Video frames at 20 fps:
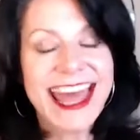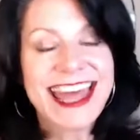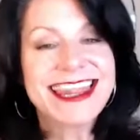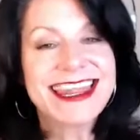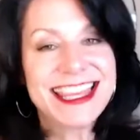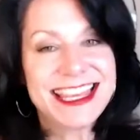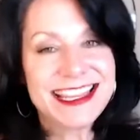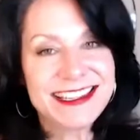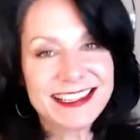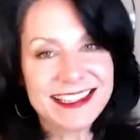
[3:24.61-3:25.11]

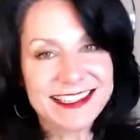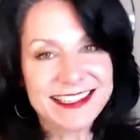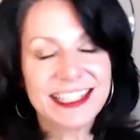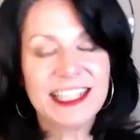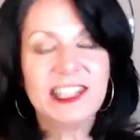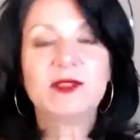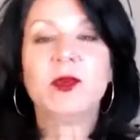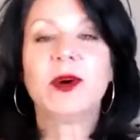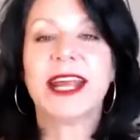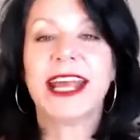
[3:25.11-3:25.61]
This
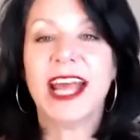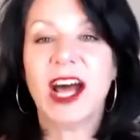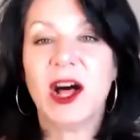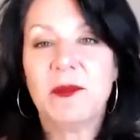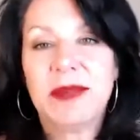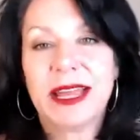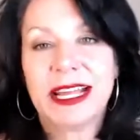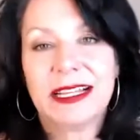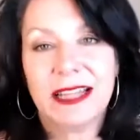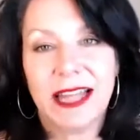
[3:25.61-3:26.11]
is what I help
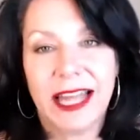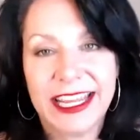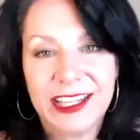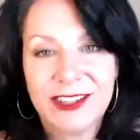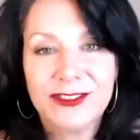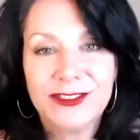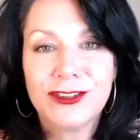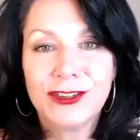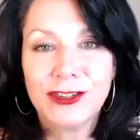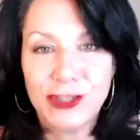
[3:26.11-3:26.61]
my
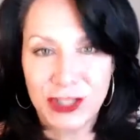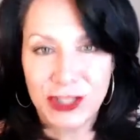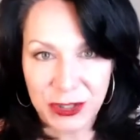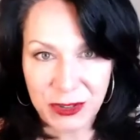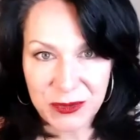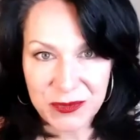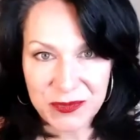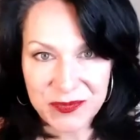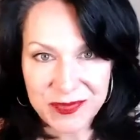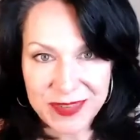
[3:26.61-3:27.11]
clients
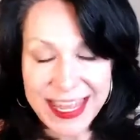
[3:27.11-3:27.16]
do.